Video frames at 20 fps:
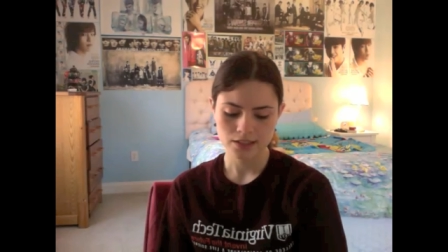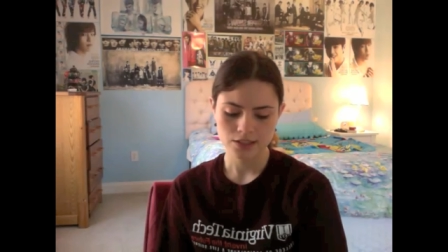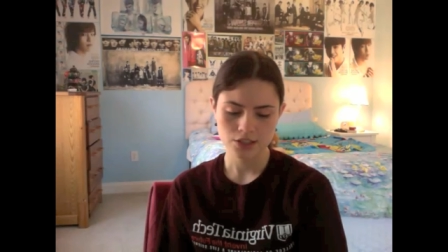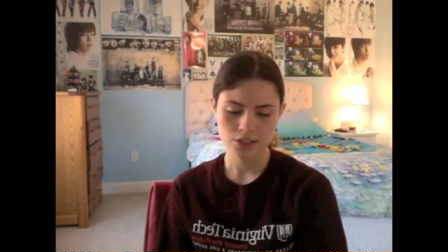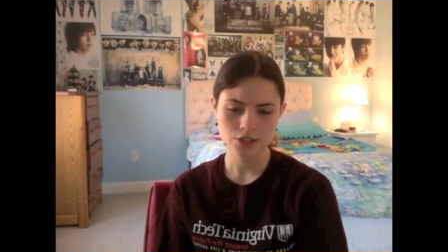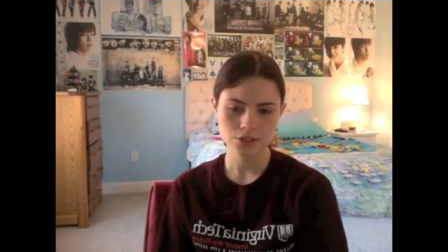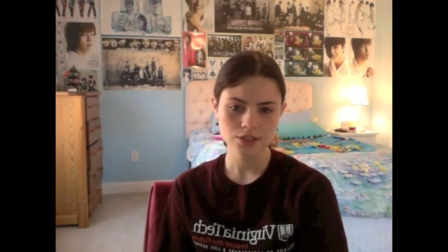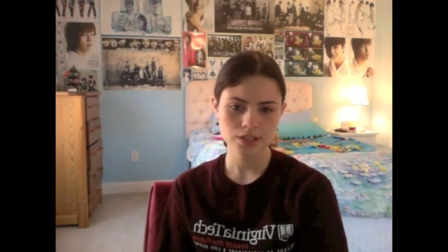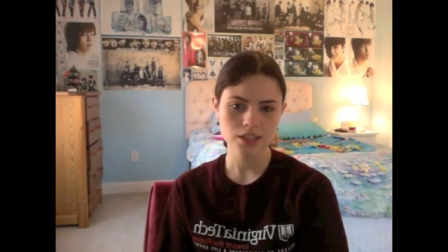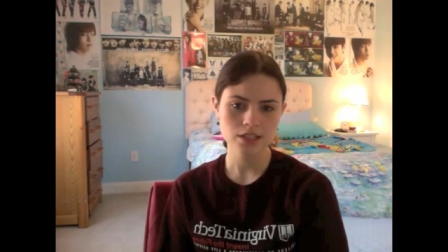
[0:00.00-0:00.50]

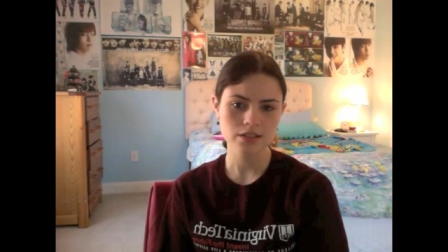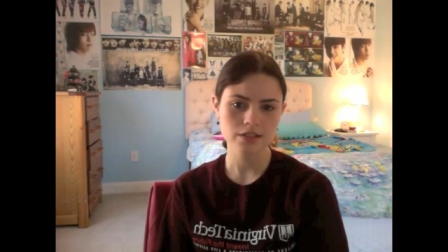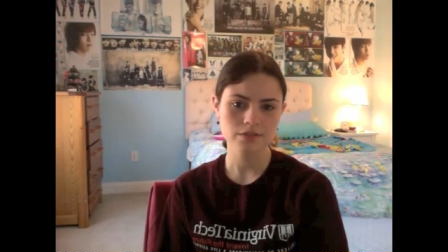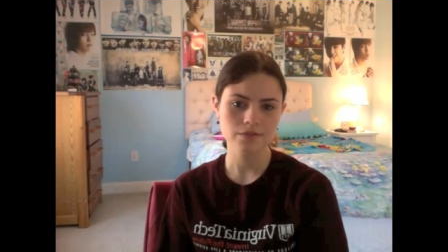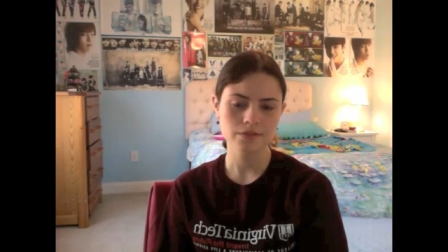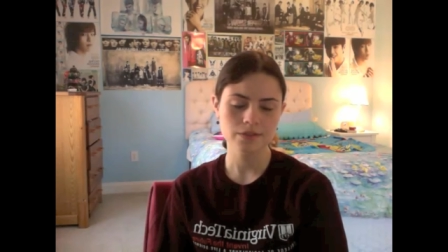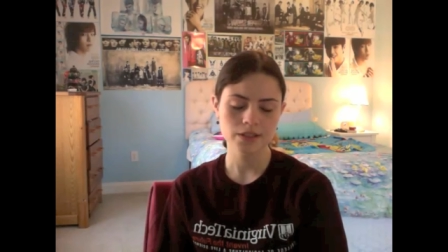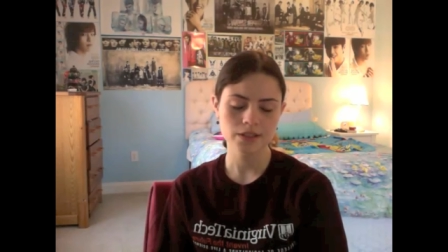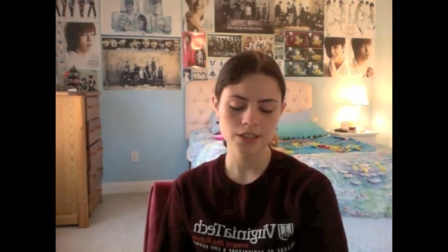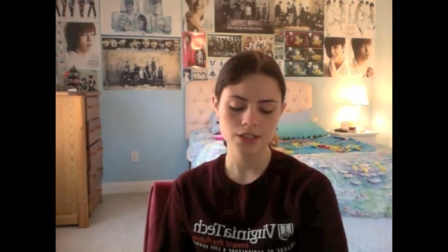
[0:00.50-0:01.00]
Two teaser
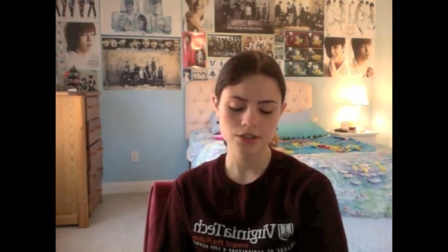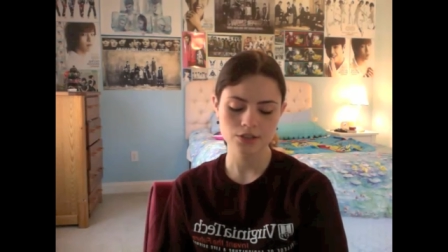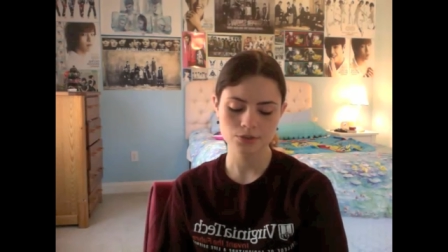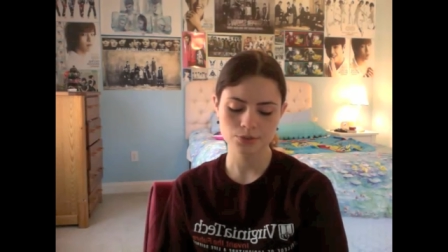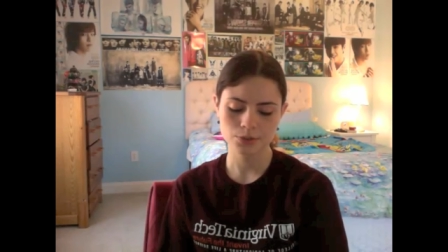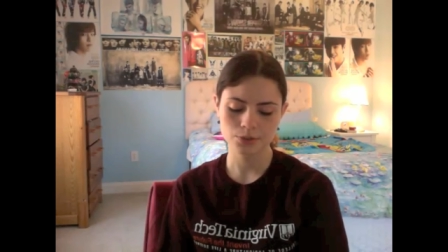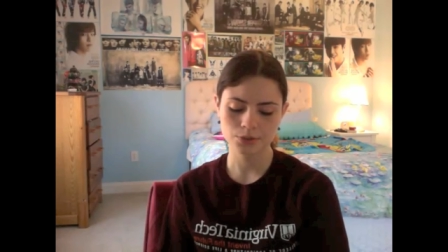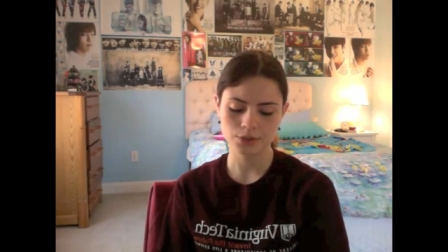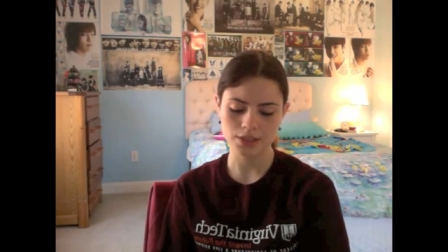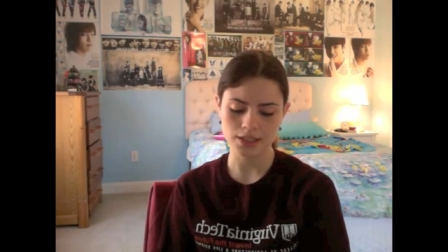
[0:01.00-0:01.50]
videos
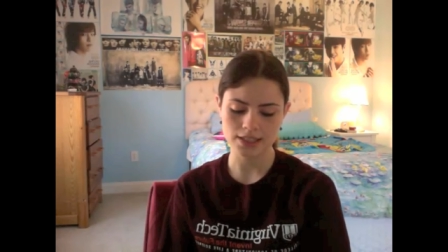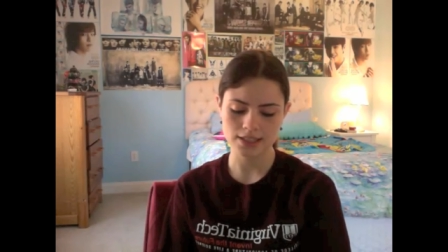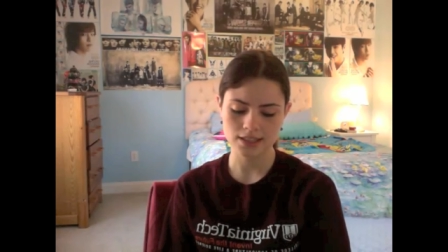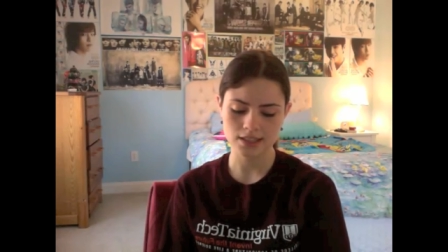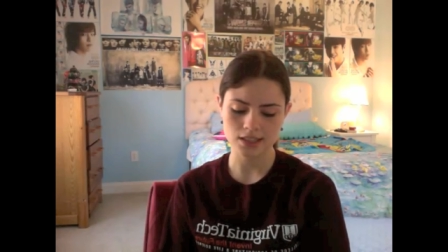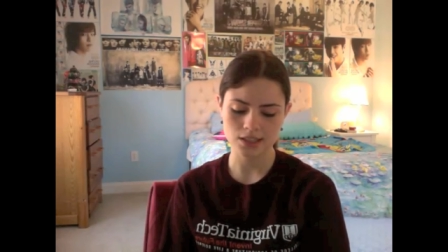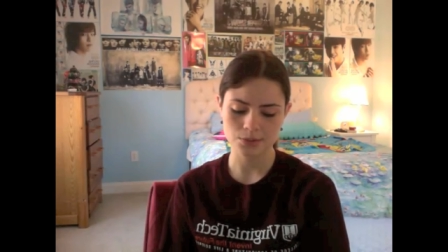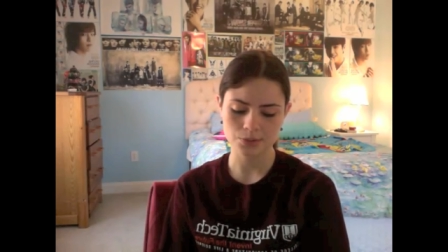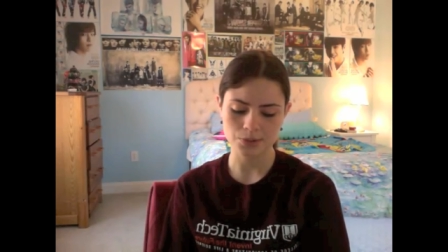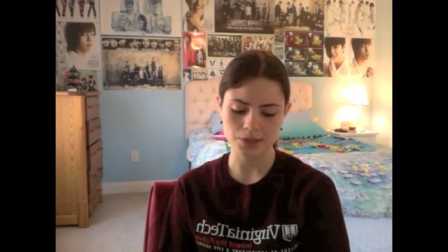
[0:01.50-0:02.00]
were released
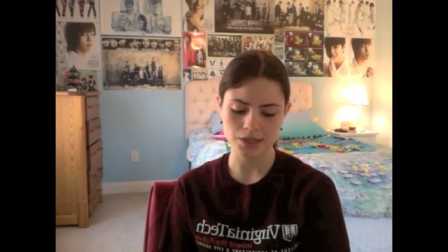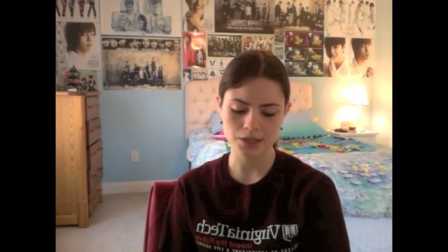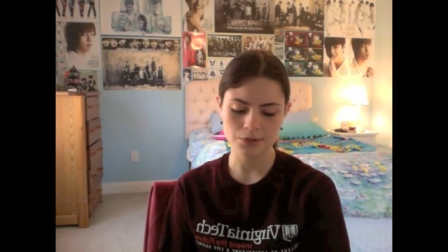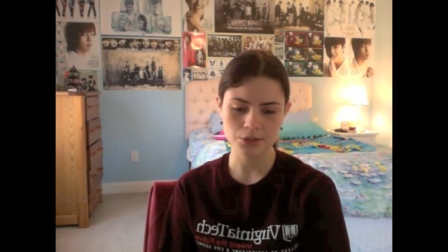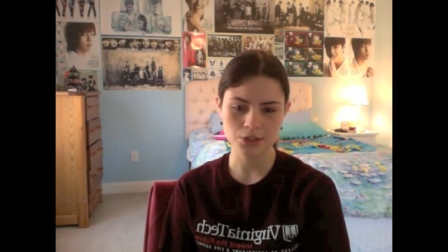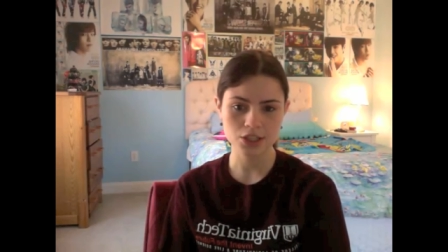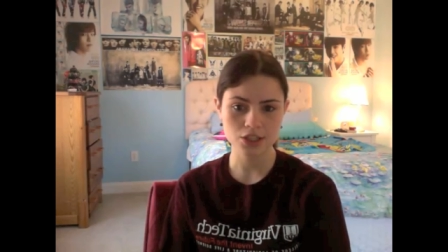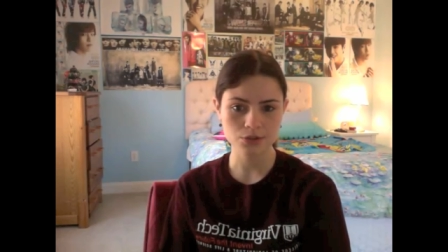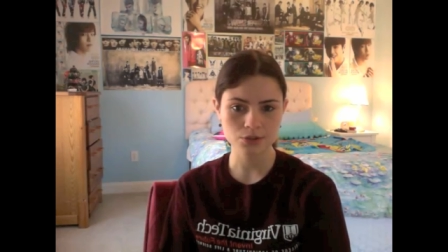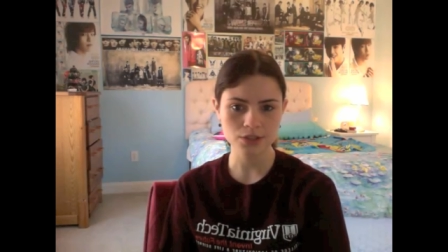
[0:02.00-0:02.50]
this week,
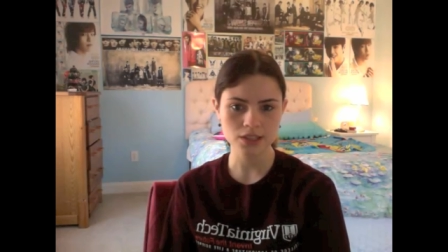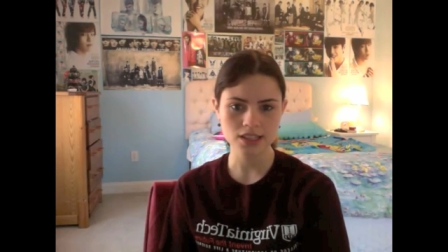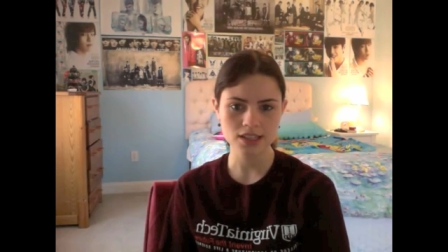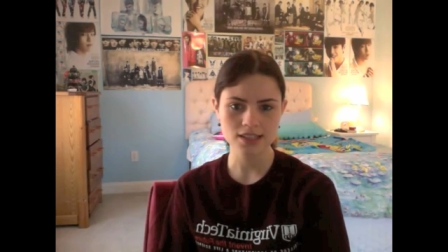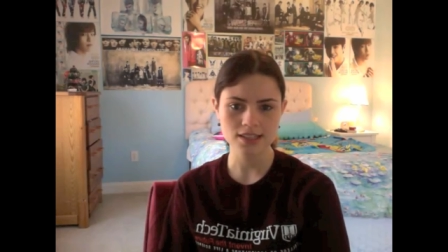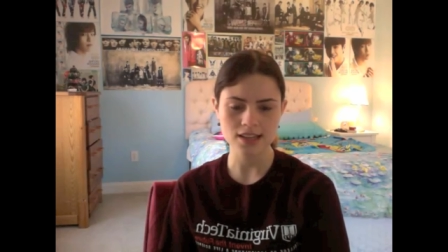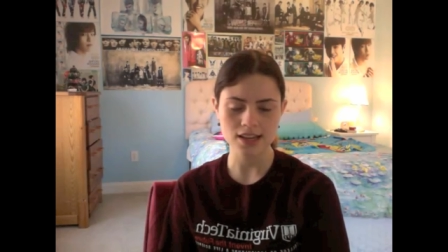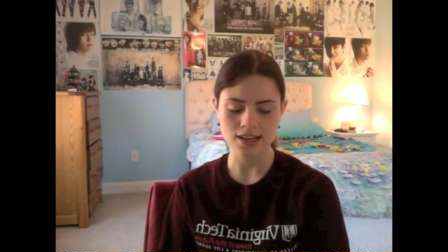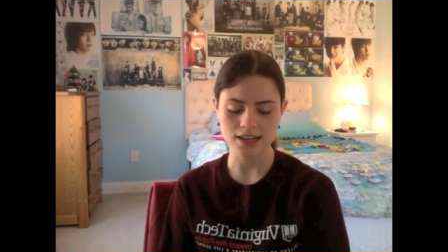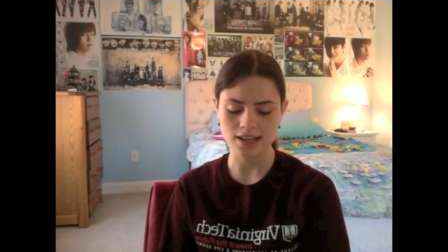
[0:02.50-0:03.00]
which is really
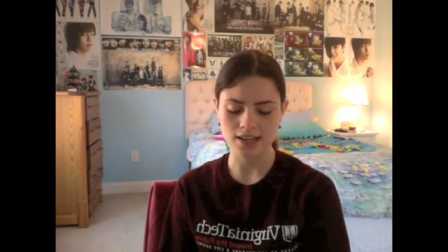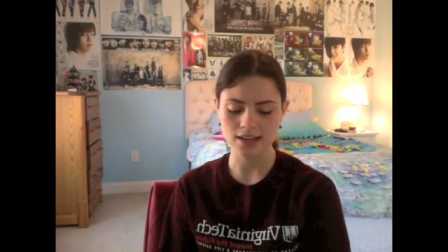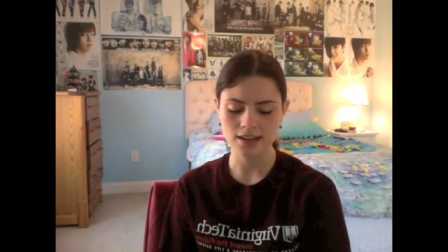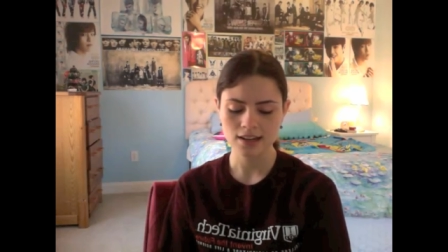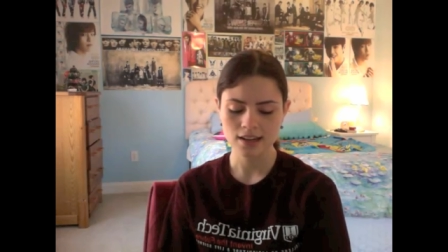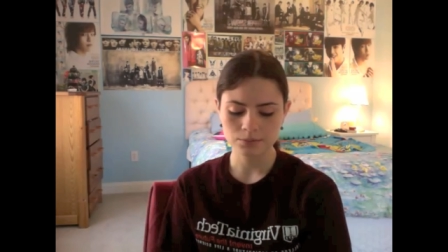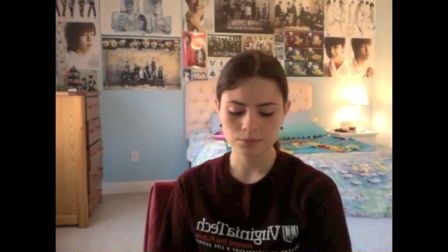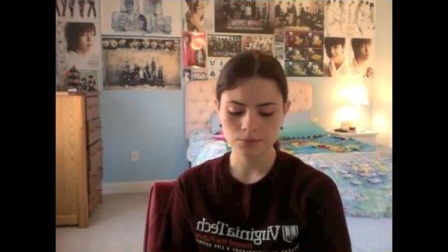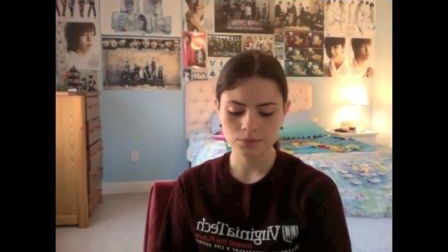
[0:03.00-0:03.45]
exciting.